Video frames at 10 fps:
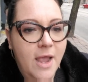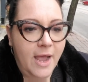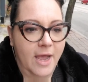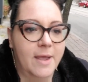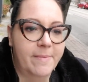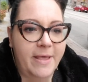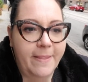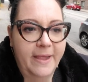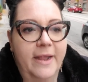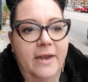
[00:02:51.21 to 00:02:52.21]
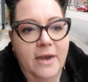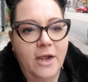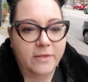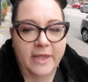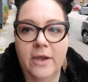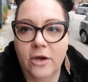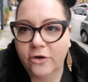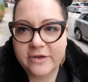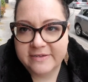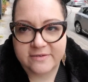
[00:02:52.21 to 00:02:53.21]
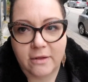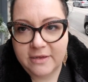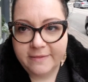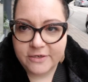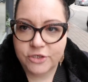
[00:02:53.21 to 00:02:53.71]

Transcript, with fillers: um, and then like her consultant that